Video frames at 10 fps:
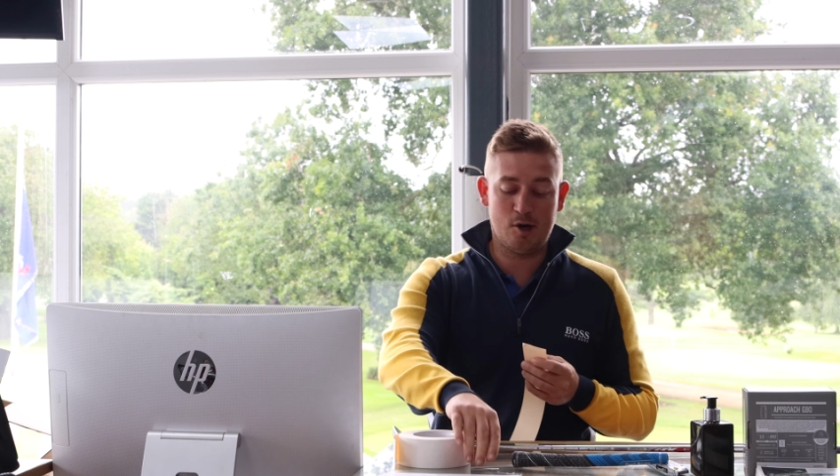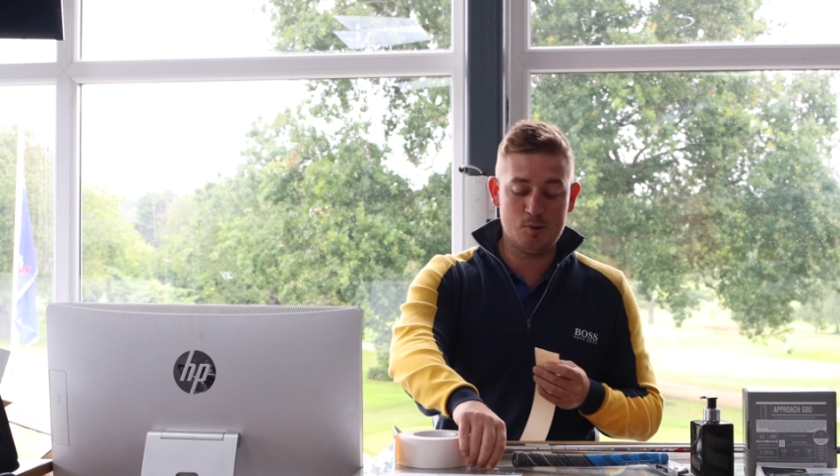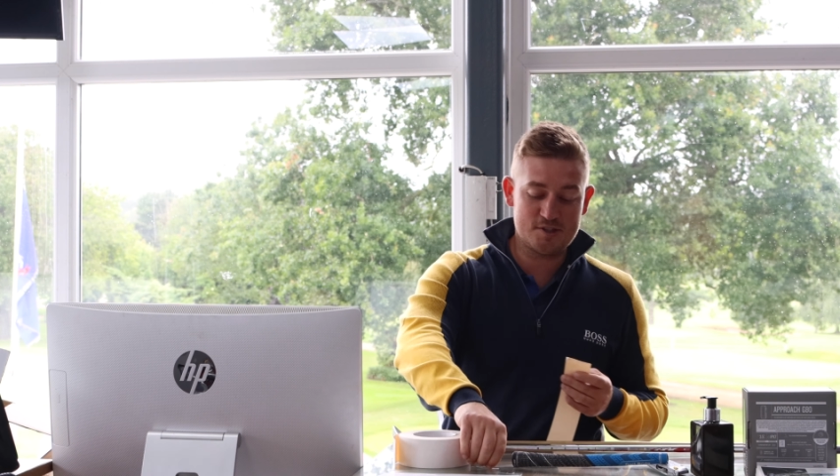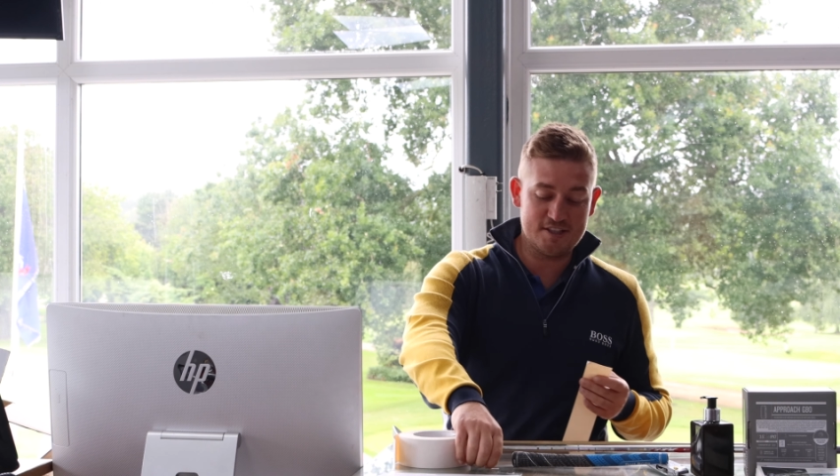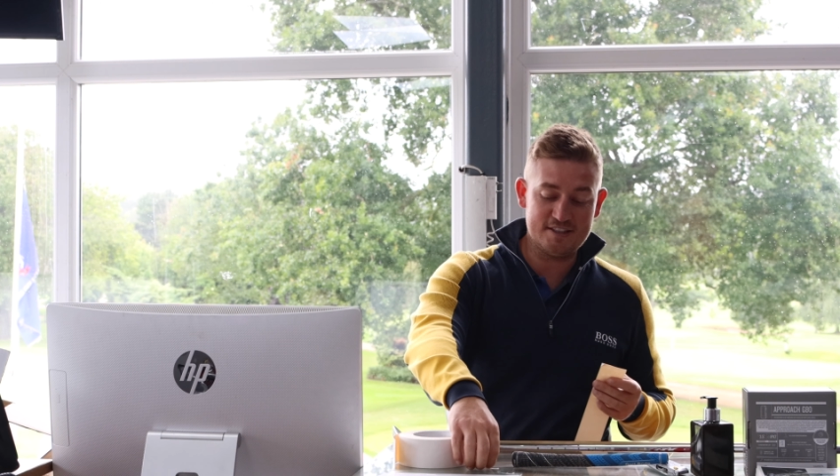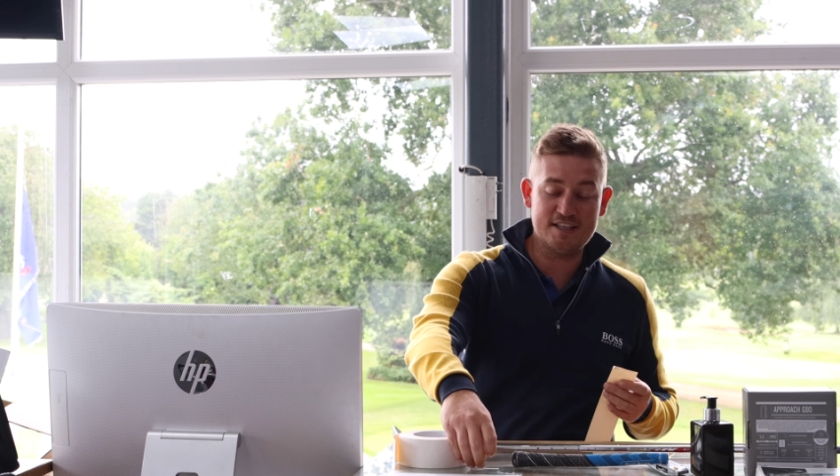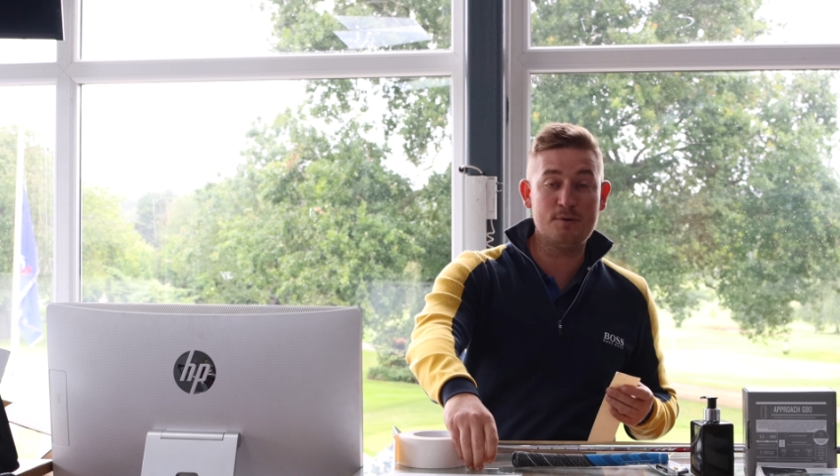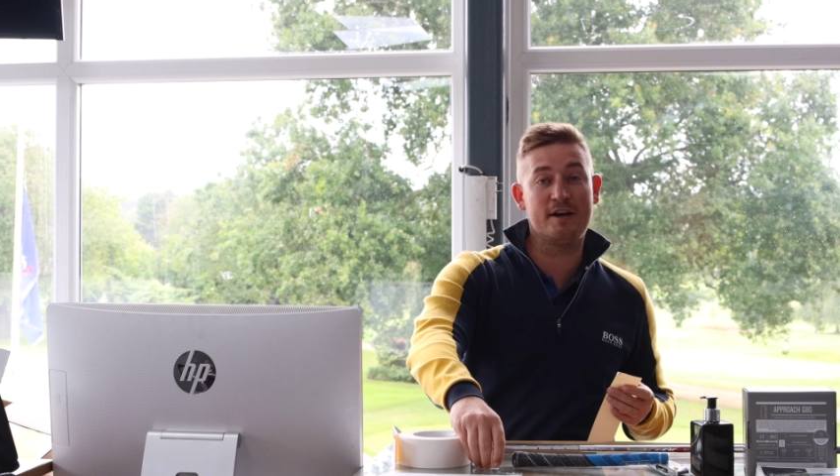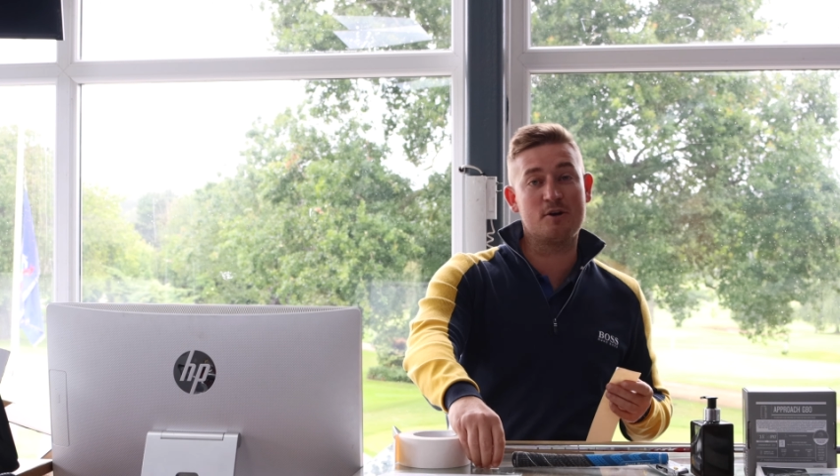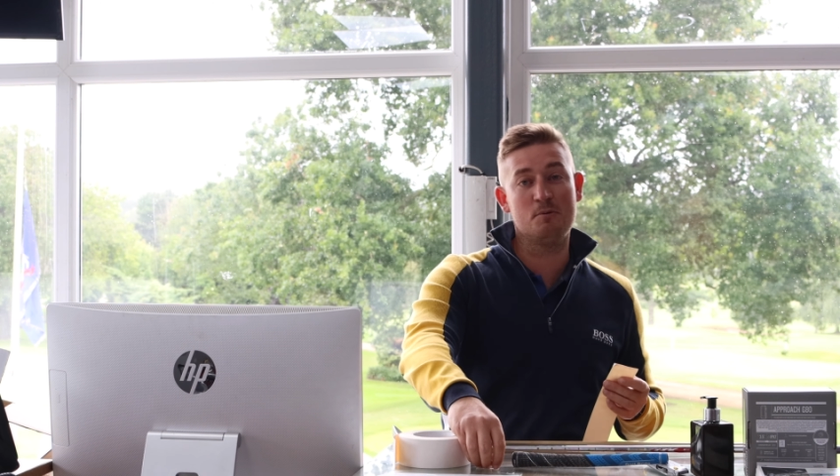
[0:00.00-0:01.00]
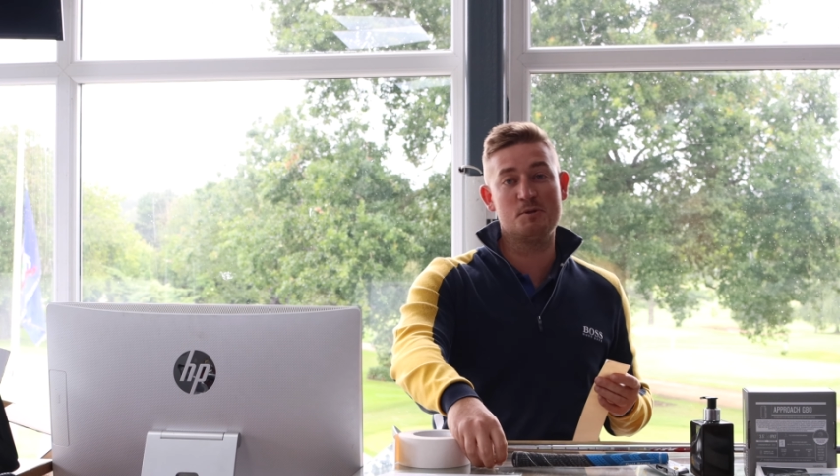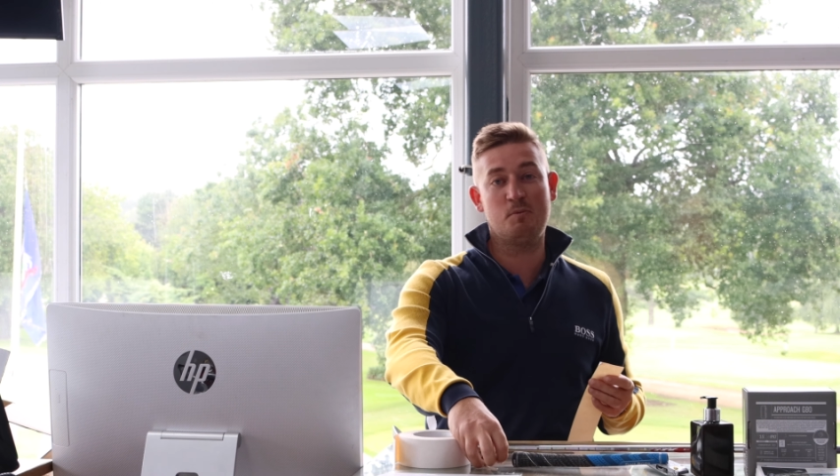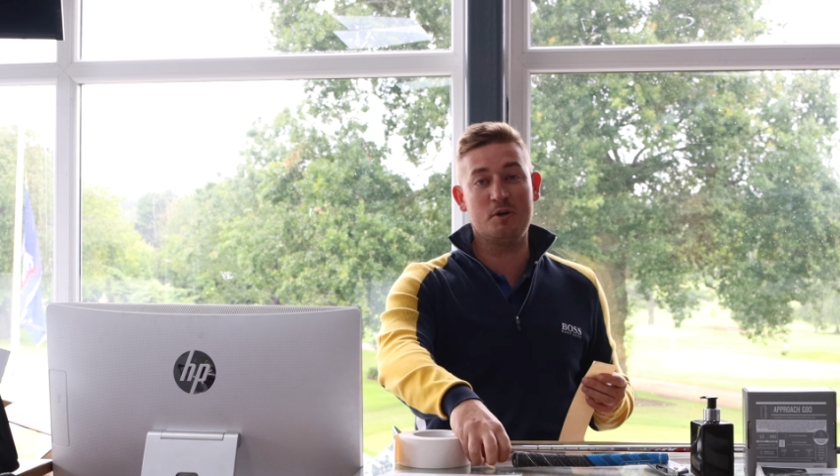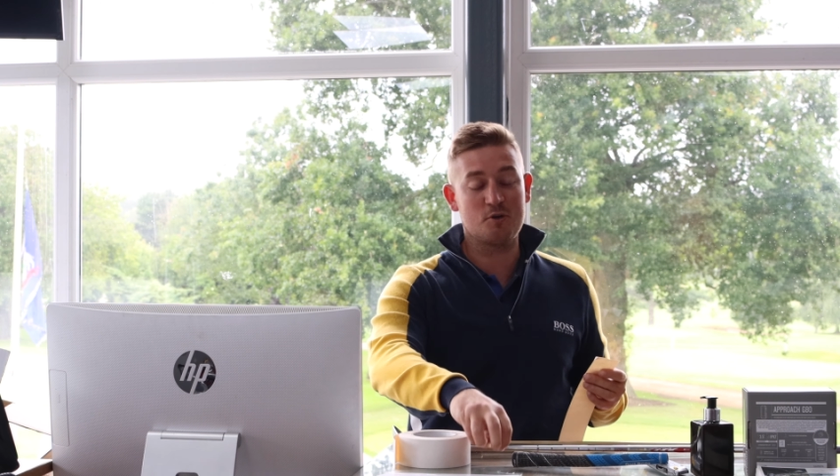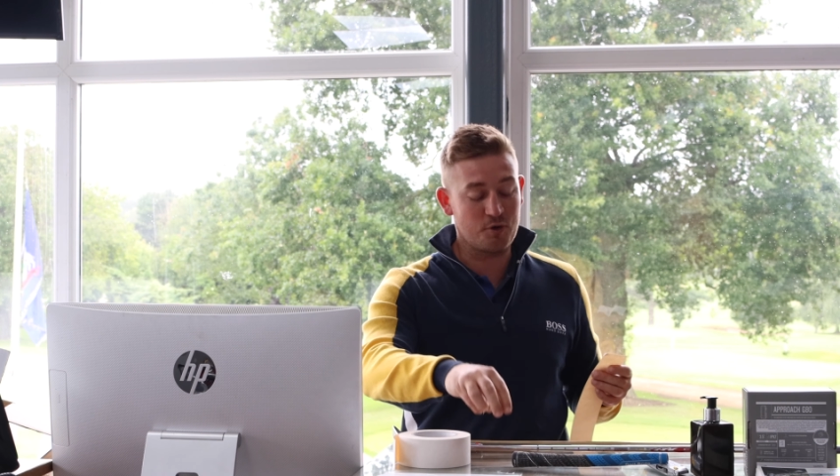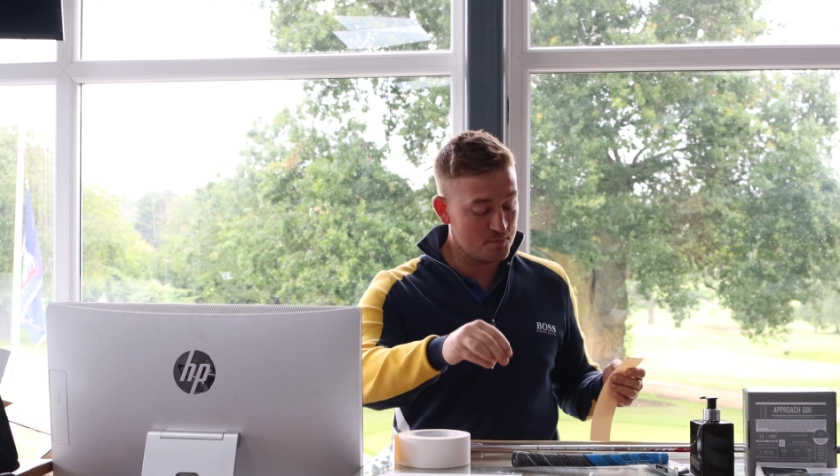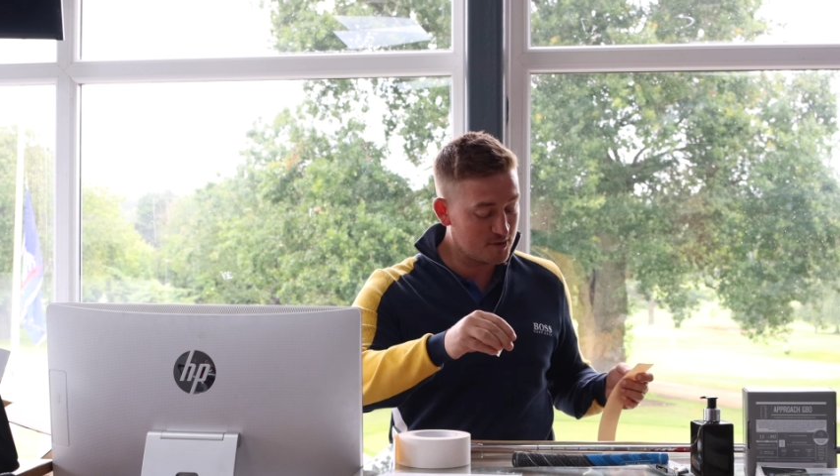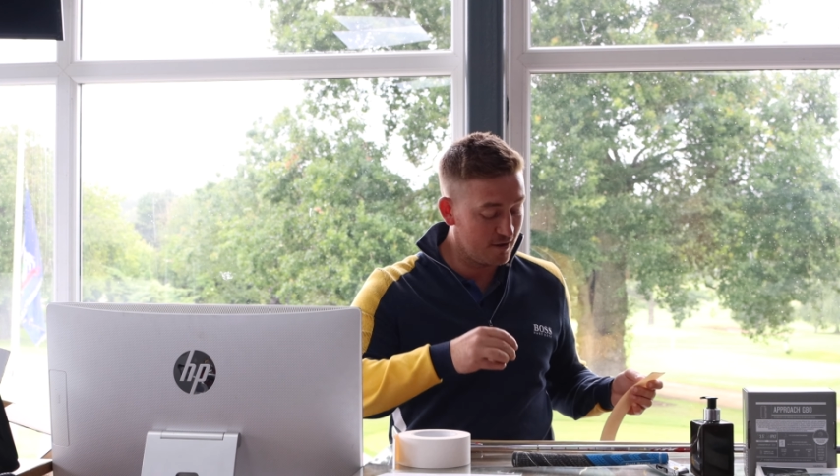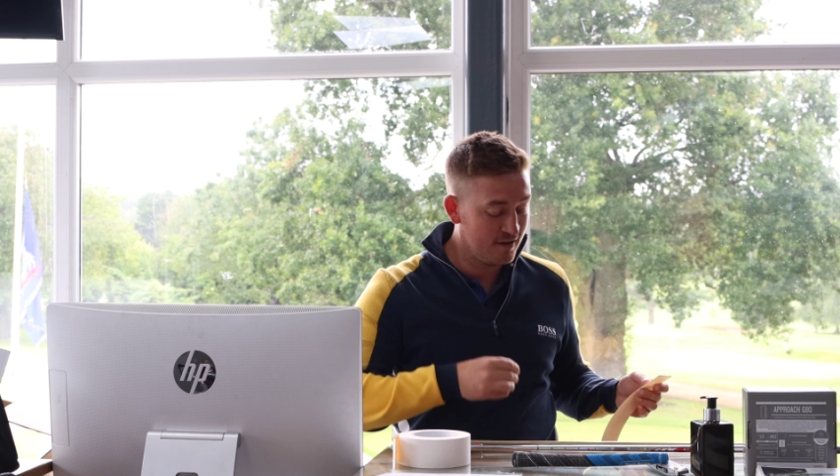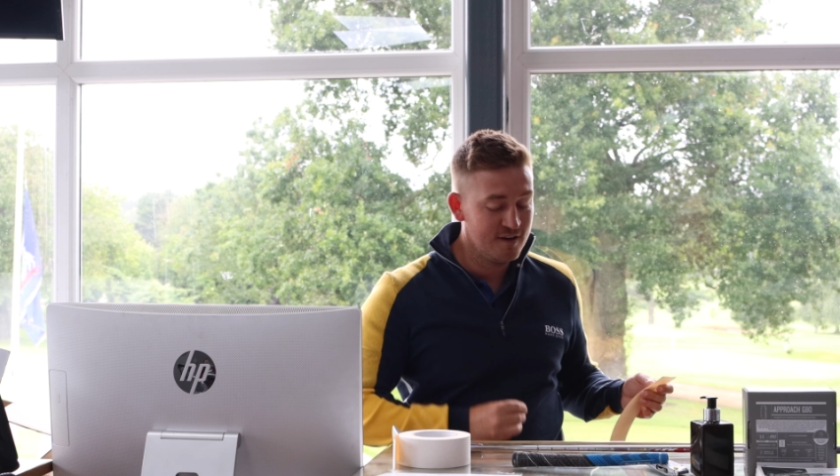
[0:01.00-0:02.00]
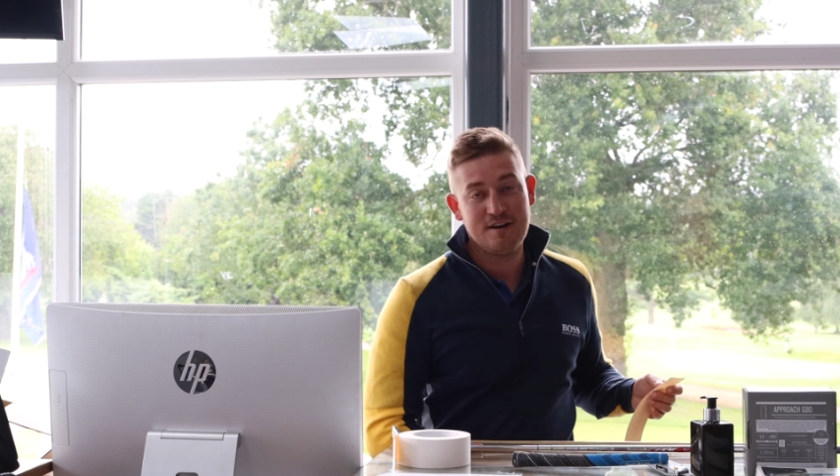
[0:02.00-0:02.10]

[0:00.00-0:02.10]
OCD when I come to putting grips on.